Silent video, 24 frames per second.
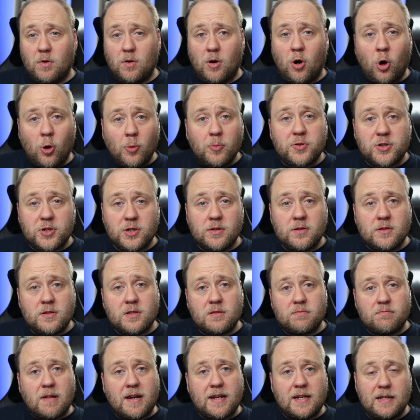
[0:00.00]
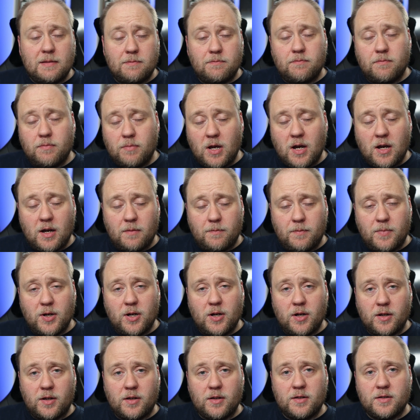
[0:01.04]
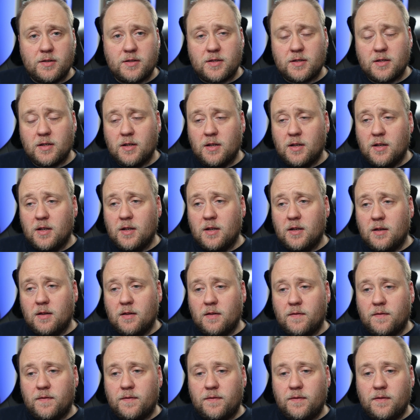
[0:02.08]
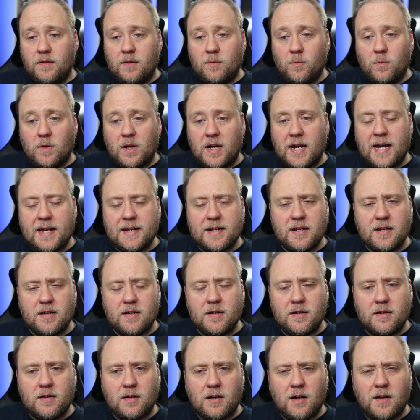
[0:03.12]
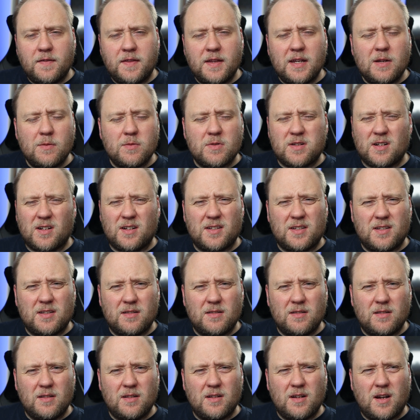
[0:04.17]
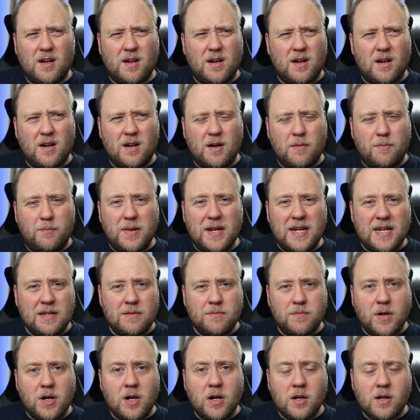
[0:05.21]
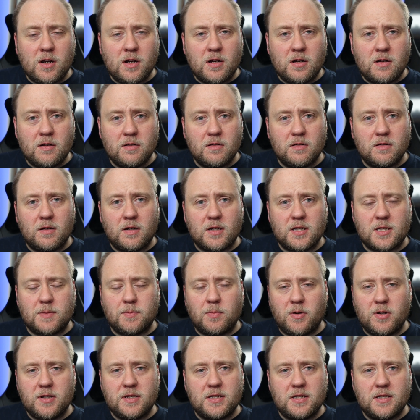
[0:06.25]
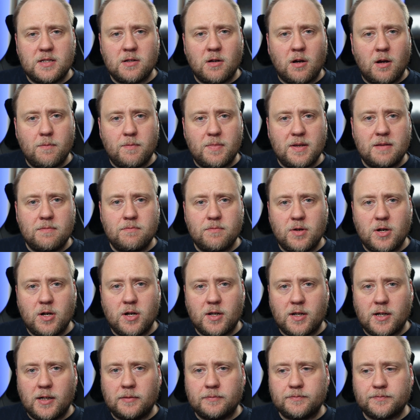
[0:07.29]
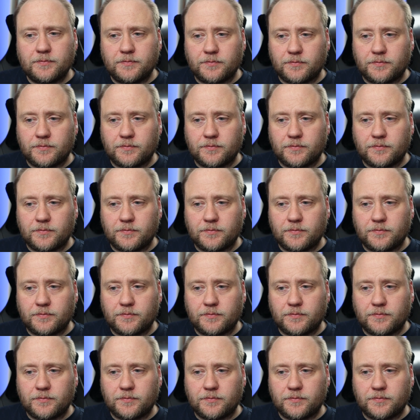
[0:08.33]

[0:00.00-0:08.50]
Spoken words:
options, mainly burgers. I think it was like a bean burger, a spicy type bean burger,